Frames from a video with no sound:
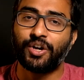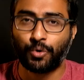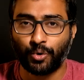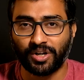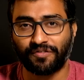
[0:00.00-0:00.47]

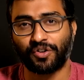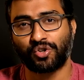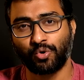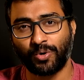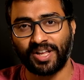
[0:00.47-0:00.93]
cool if you're
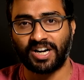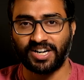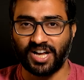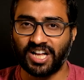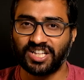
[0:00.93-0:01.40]
shooting
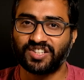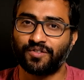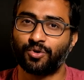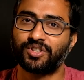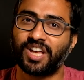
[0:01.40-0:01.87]
a dance
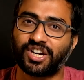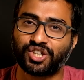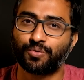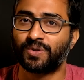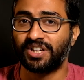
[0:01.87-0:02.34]
floor
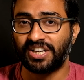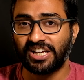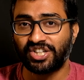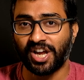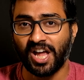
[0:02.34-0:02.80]
section with a
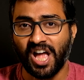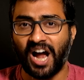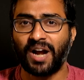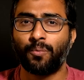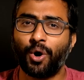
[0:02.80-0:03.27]
DJ
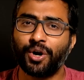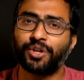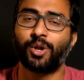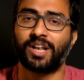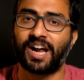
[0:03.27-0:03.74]
and want
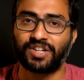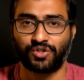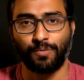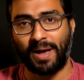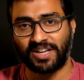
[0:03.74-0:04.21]
your lights
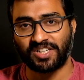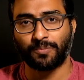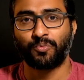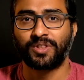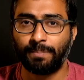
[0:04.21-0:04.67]
to match
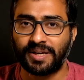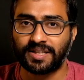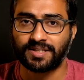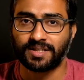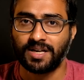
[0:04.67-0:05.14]
up with the
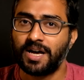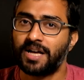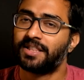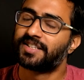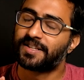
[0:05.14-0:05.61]
beats.
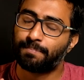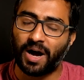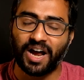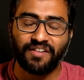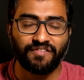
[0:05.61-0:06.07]
This is
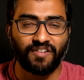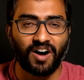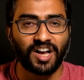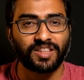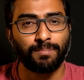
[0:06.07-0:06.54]
by
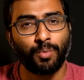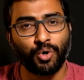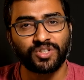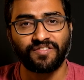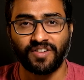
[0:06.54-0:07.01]
far the
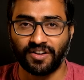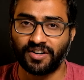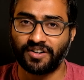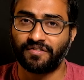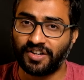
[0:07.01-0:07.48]
most
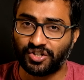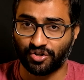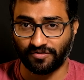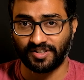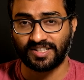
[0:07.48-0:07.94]
favorite
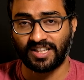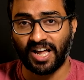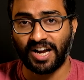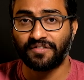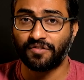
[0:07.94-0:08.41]
feature of this
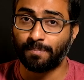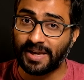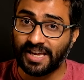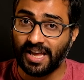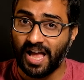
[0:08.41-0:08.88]
light for
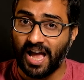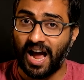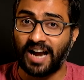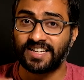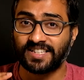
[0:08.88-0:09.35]
me
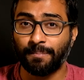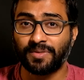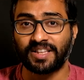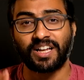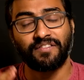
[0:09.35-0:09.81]
and
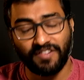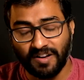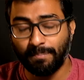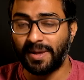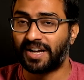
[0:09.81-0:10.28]
something that
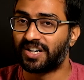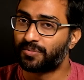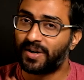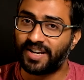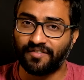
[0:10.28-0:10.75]

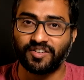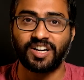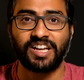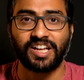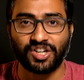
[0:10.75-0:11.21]
filmmakers will
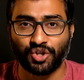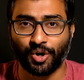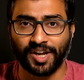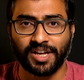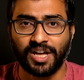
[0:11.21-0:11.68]
definitely
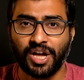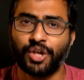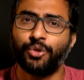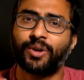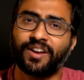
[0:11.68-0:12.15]
enjoy.
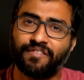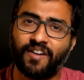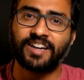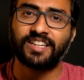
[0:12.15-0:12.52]
You can find